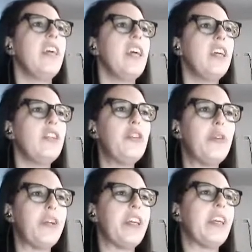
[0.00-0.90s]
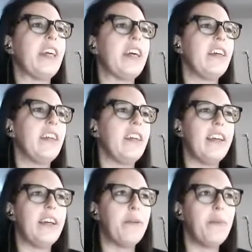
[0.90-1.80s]
during
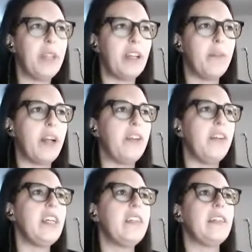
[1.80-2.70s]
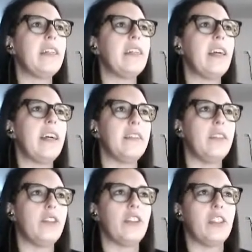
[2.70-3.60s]
Middle Paleolithic at the
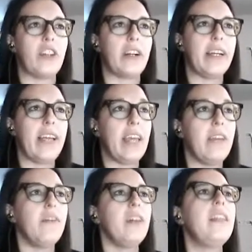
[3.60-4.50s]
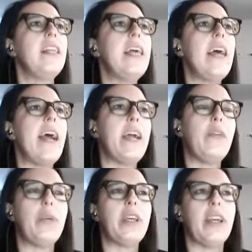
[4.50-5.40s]
Ciota Ciara Cave,
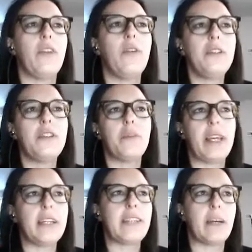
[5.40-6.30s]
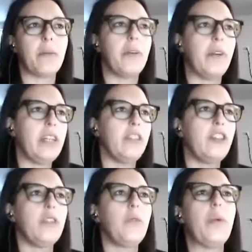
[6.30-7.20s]
and we can also make some
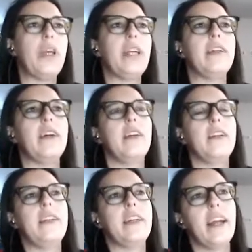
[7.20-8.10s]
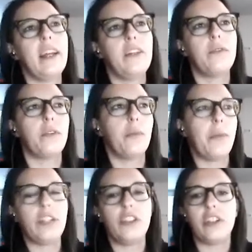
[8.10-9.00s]
correlation with the kind of
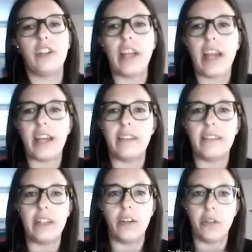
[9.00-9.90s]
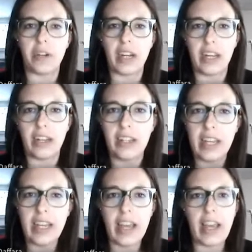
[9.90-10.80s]
occupation and the local
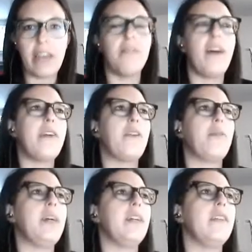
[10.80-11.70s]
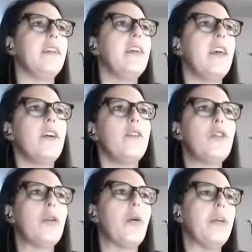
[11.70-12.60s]
environment.
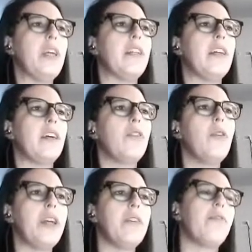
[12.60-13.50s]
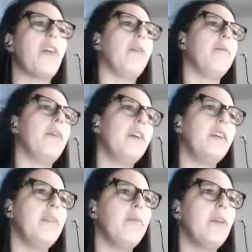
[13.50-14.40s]
So in going from
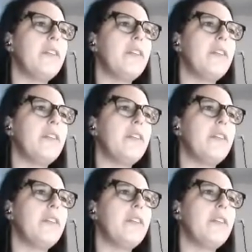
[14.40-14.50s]
the most